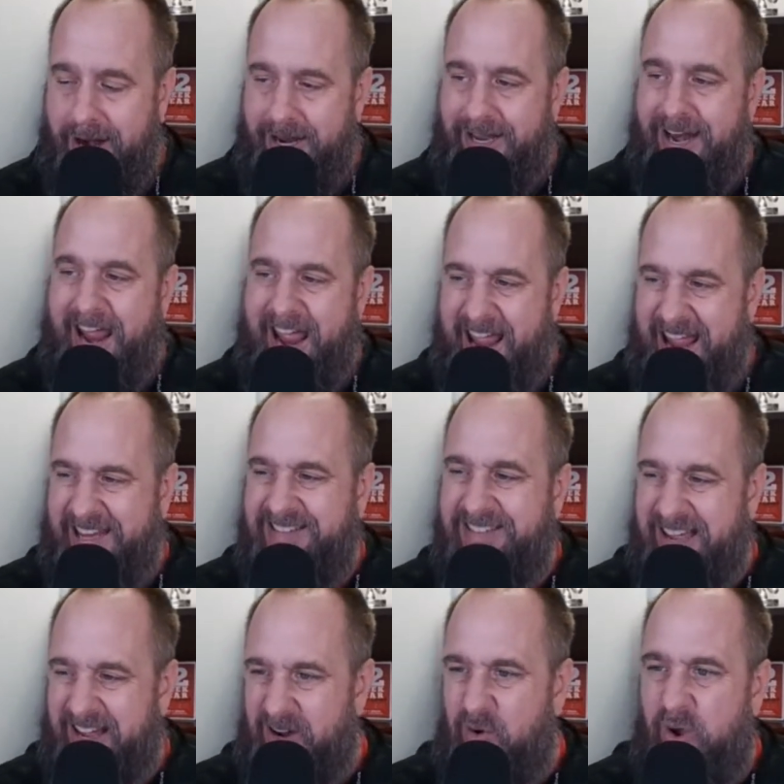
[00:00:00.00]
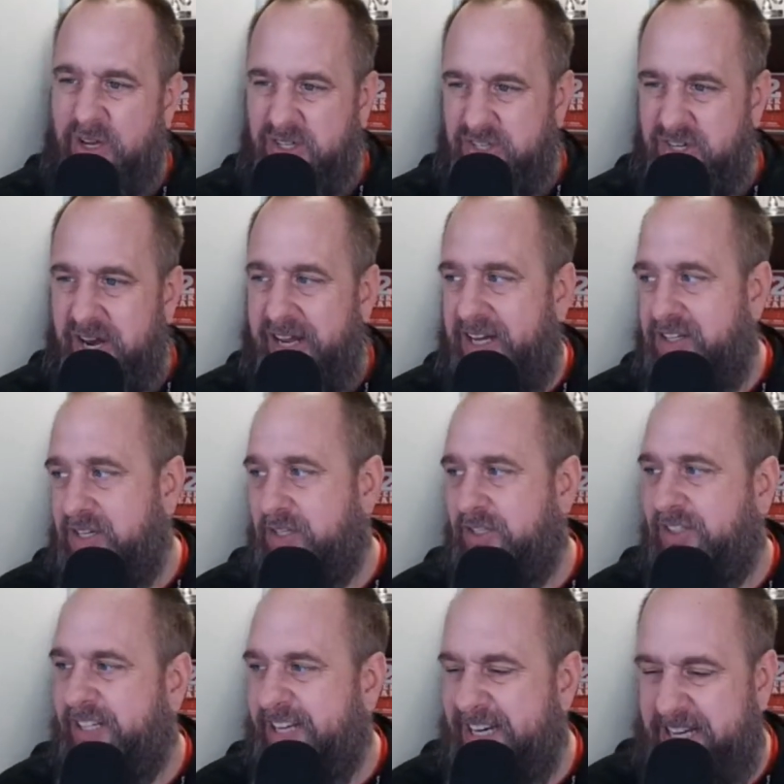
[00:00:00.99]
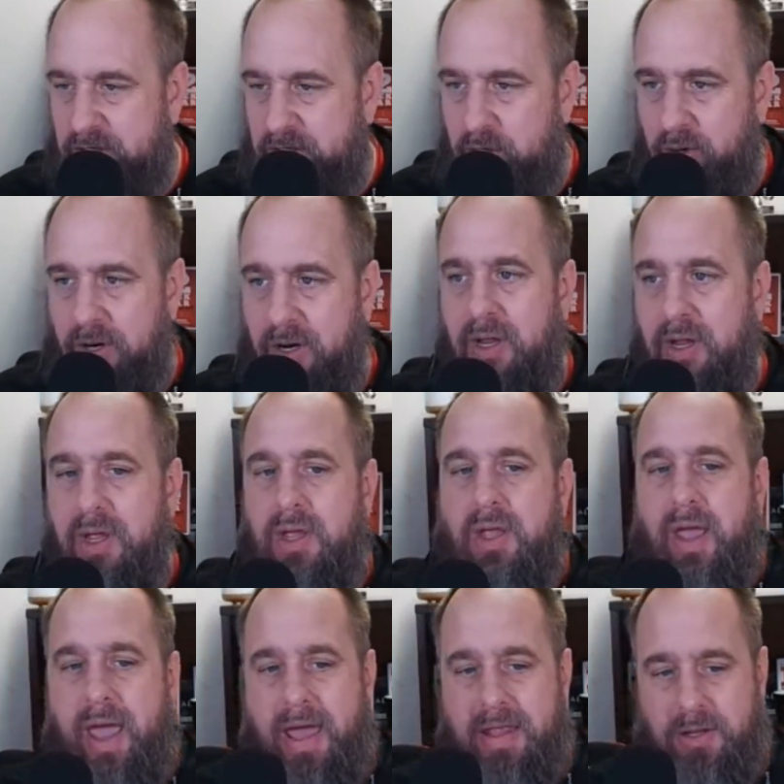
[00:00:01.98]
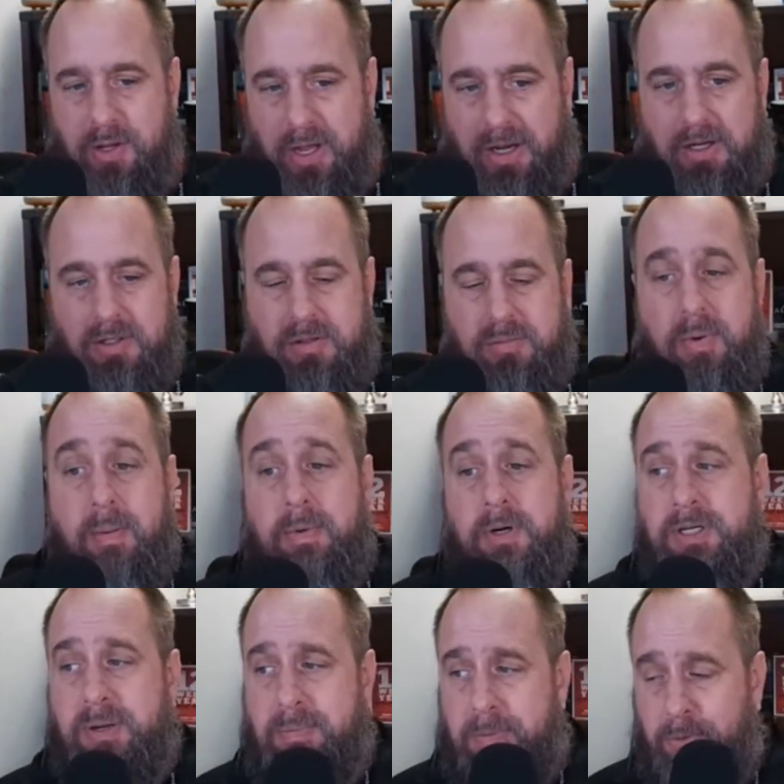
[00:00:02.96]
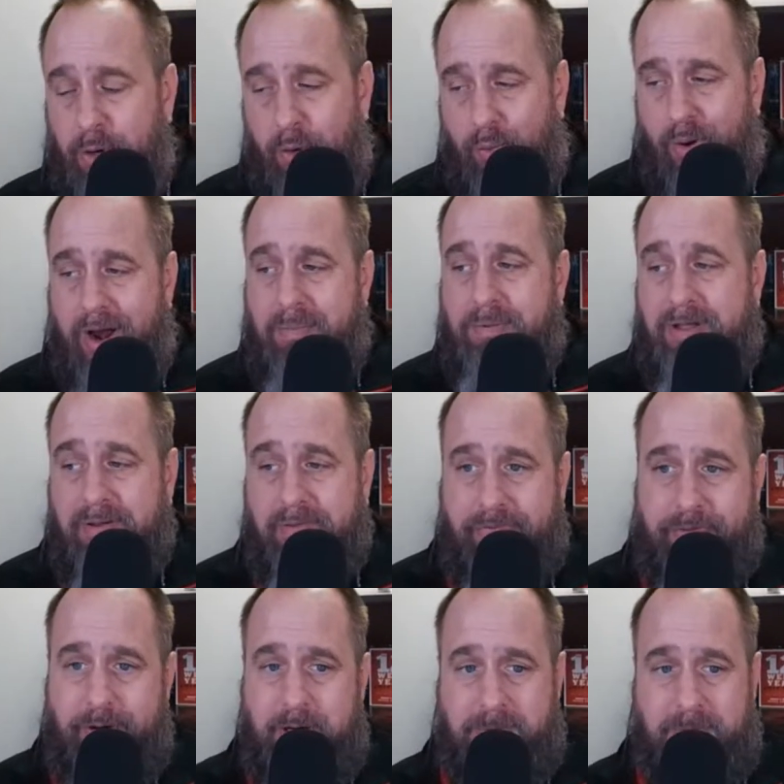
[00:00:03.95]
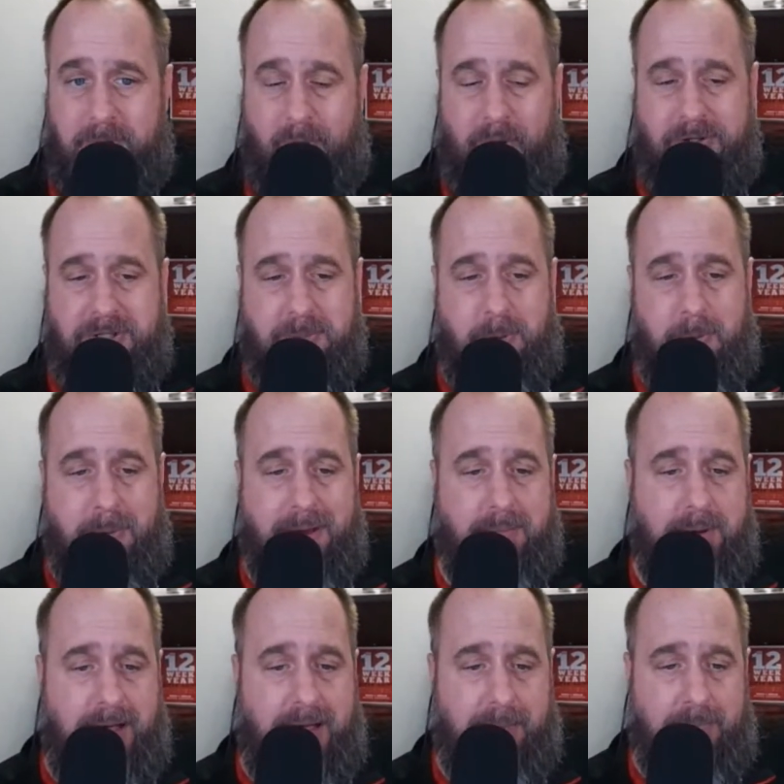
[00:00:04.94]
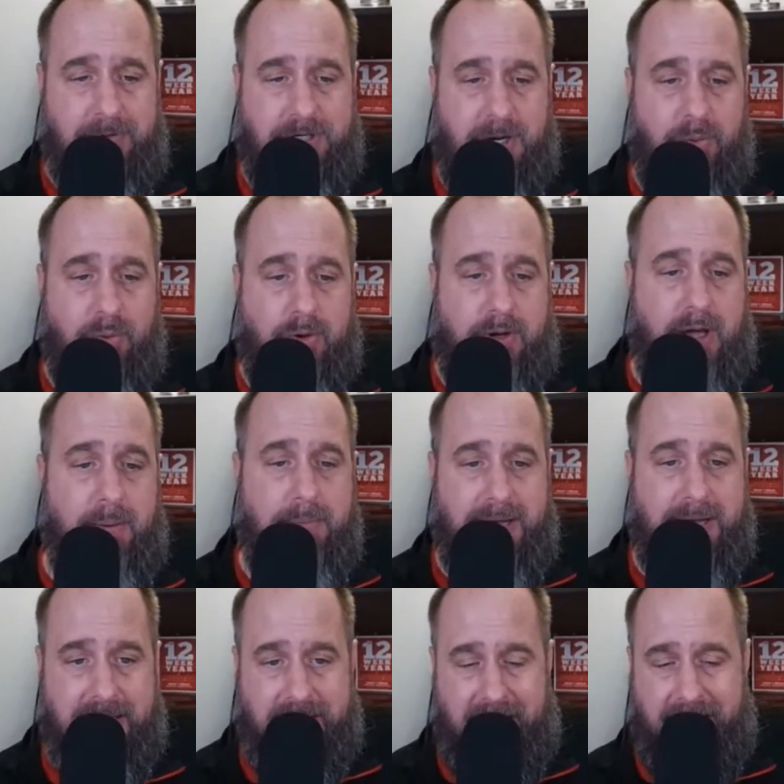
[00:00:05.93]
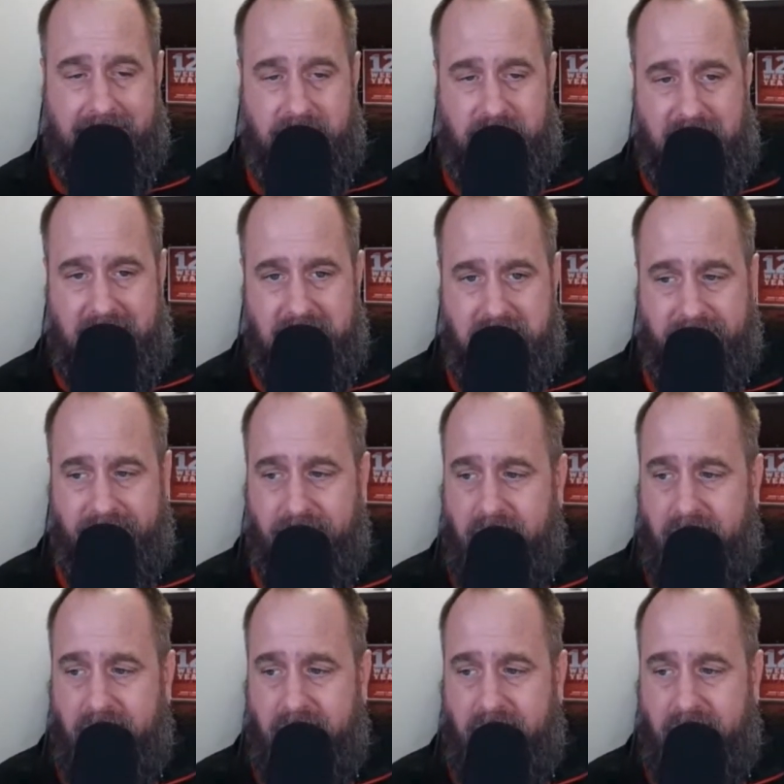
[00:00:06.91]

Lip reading: I can ask that question. I can just lead into it and do that. Because remember, some people don't want to be the first, but once the momentum happens, it will come in and change.